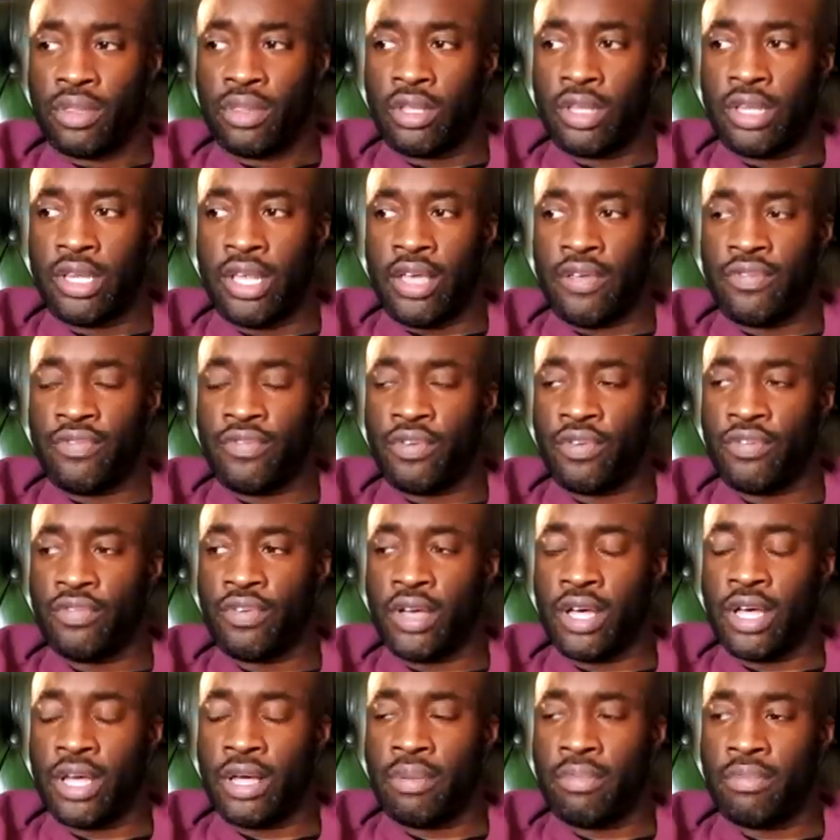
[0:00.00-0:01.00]
The death of
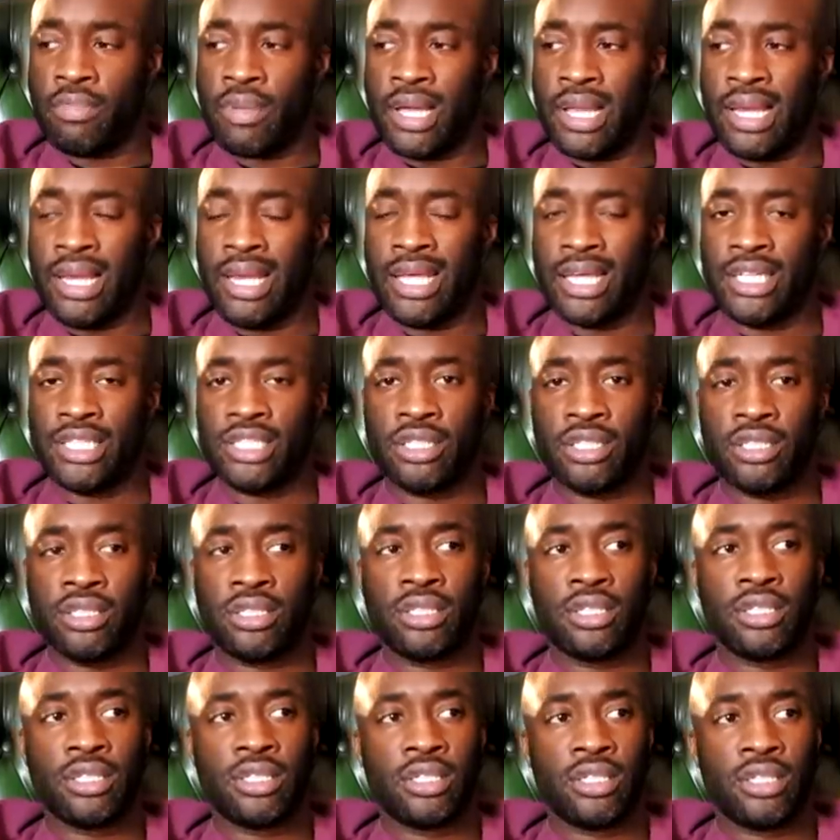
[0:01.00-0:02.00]
um, a
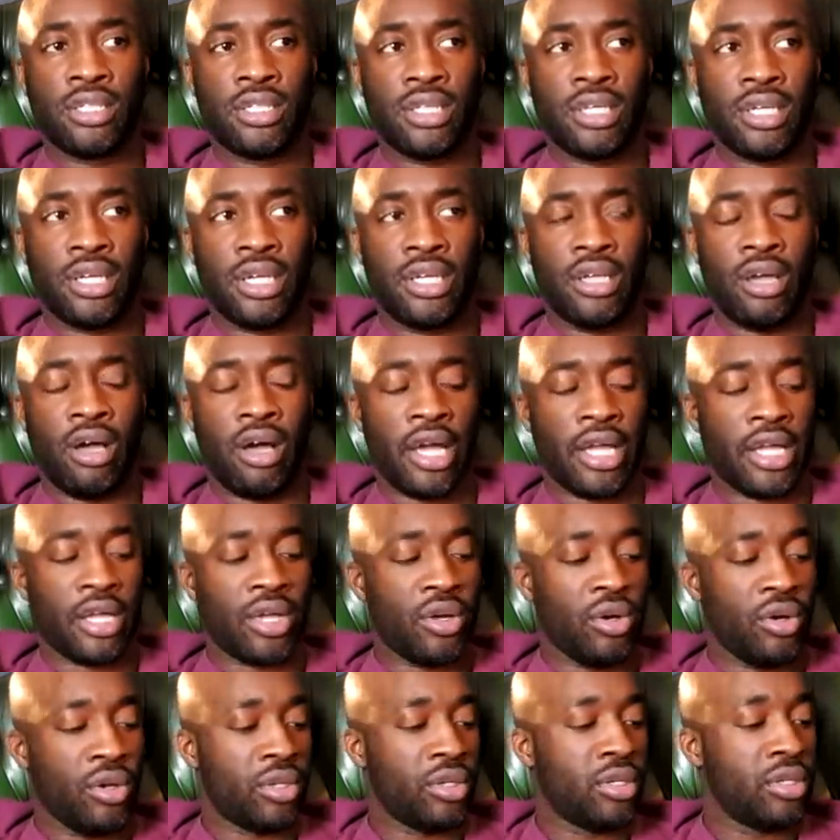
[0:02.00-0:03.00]
legend, an
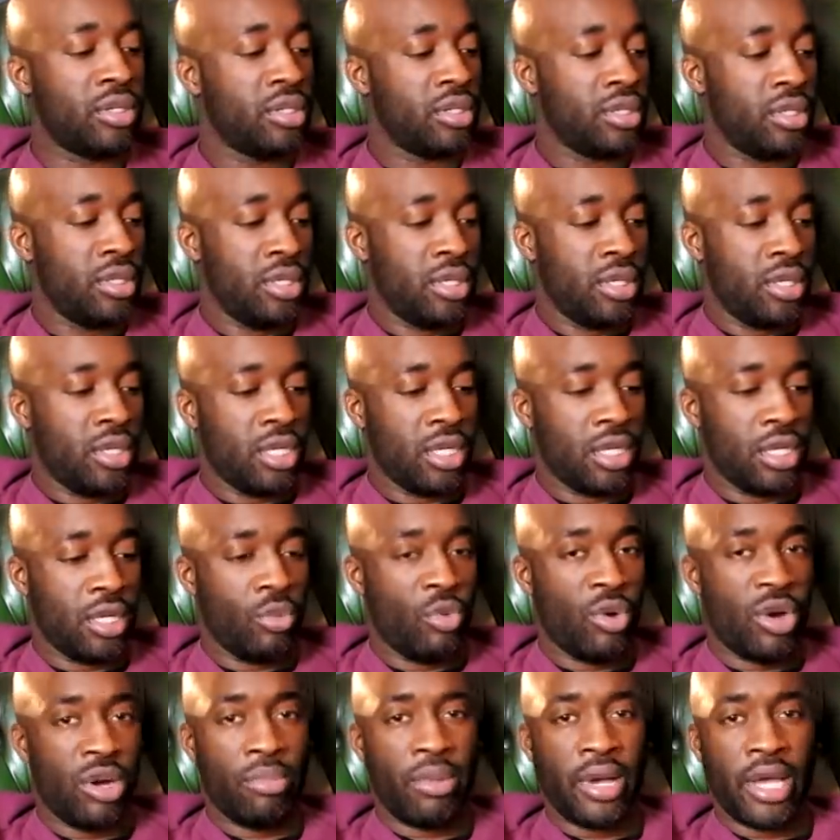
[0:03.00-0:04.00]
icon, uh,
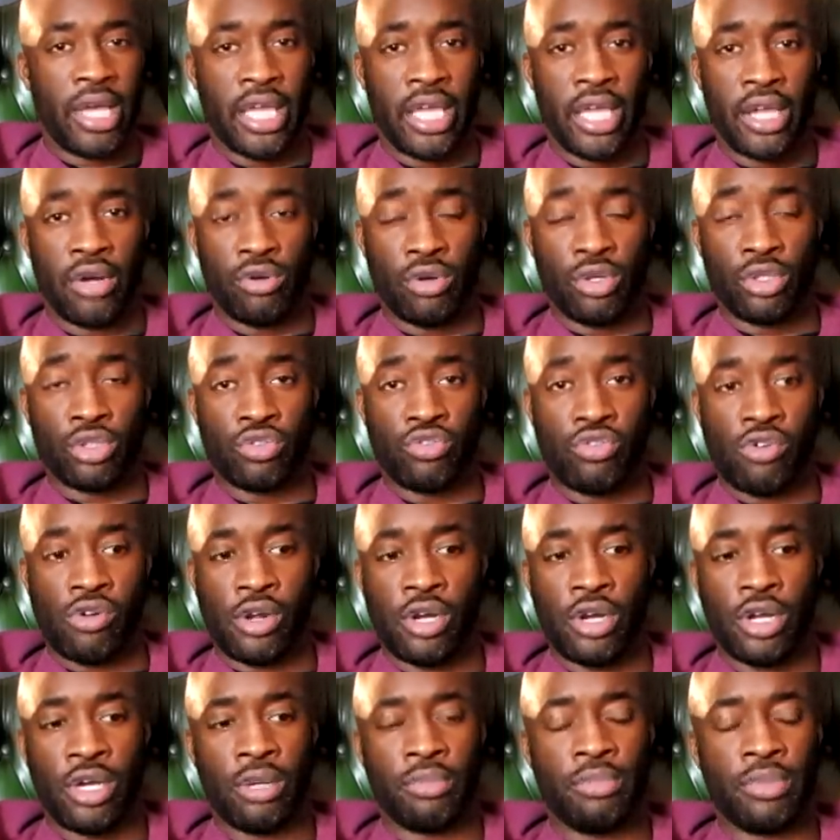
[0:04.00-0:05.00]
one of my heroes
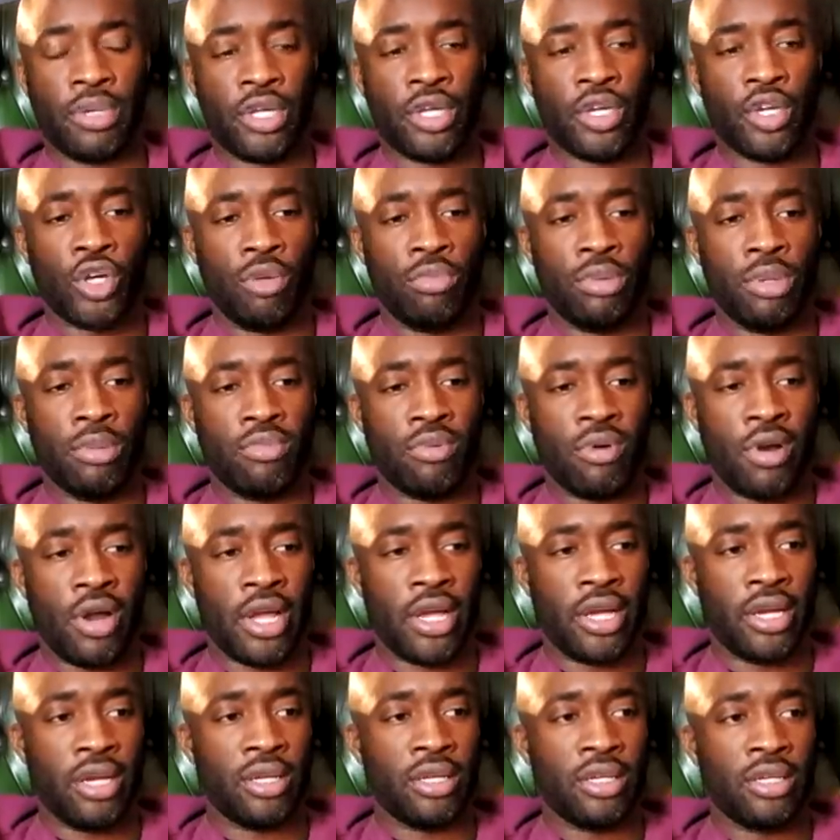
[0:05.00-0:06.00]
growing up in Kobe
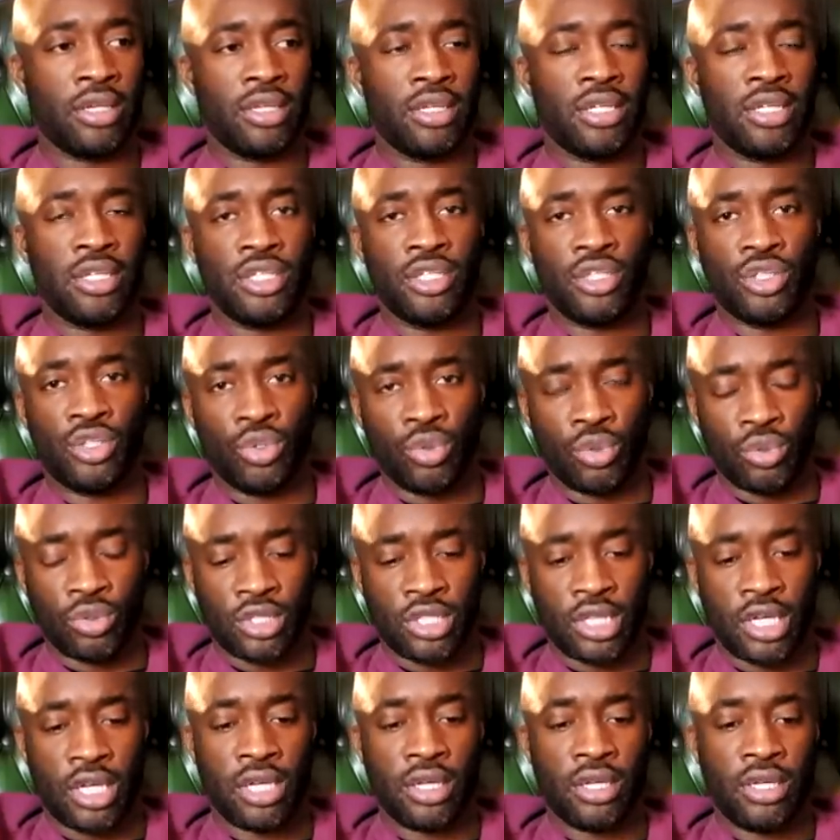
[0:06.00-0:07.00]
Bryant, his
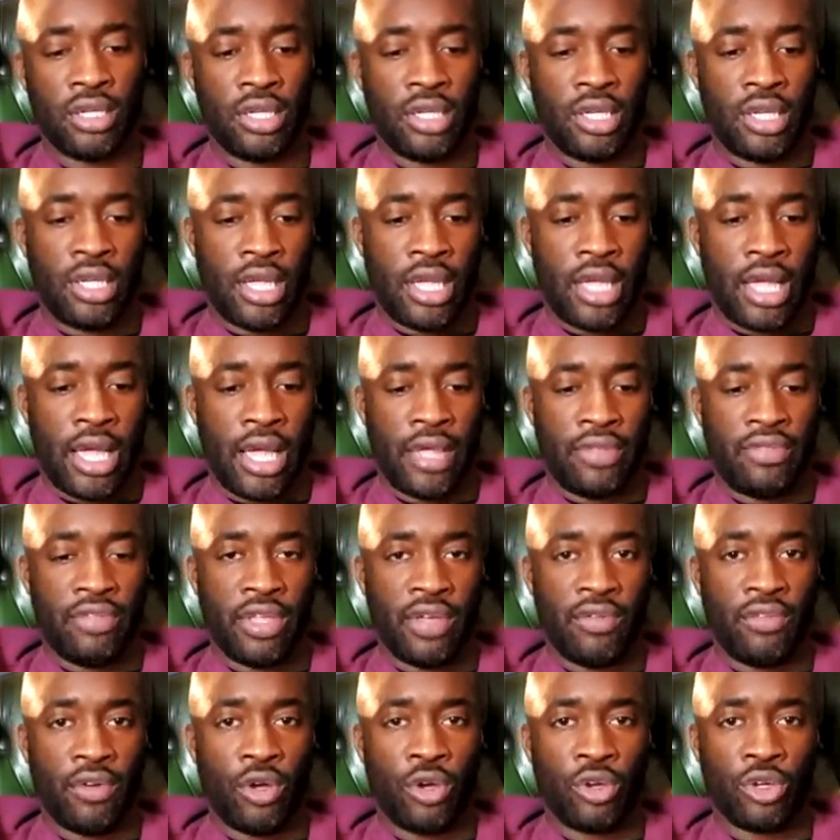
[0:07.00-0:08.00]
daughter, and
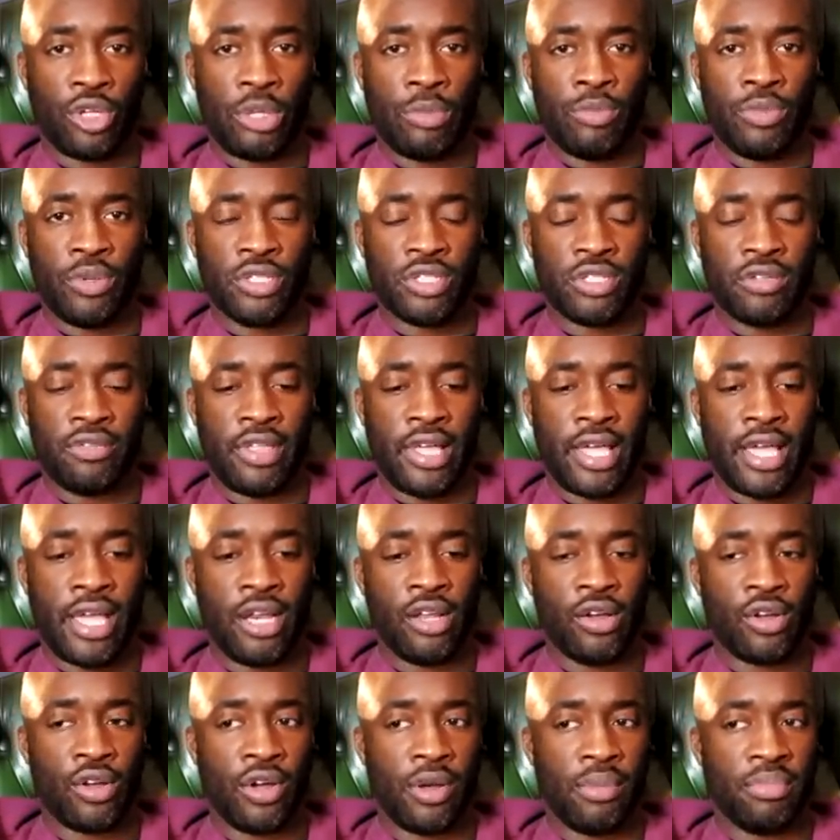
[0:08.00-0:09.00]
the other occupants of that
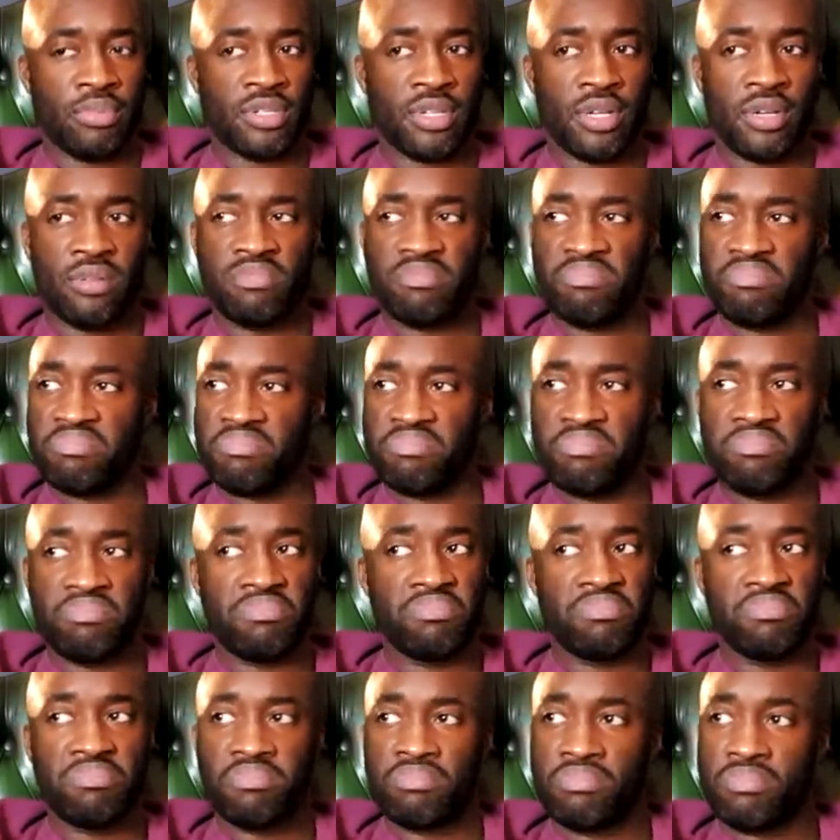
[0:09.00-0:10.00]
helicopter.
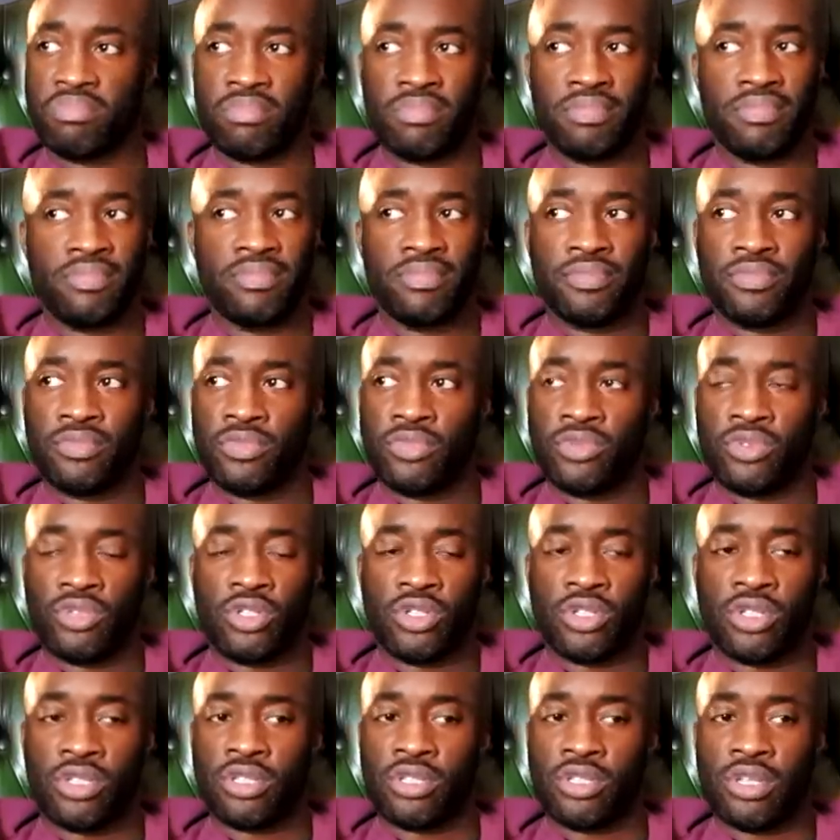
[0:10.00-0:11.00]

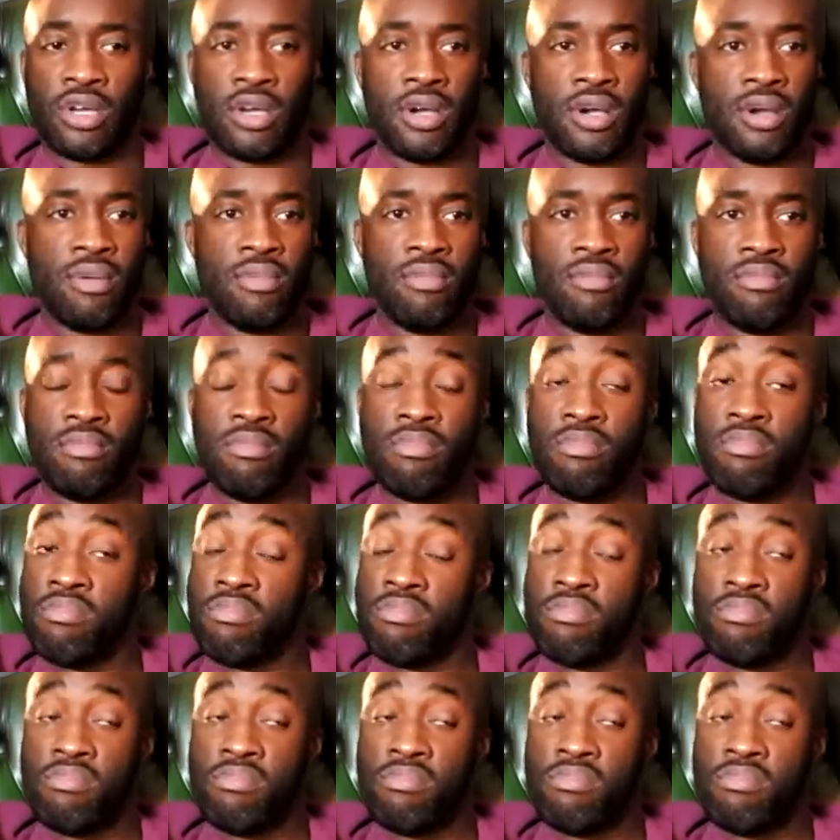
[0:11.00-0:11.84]
Just um,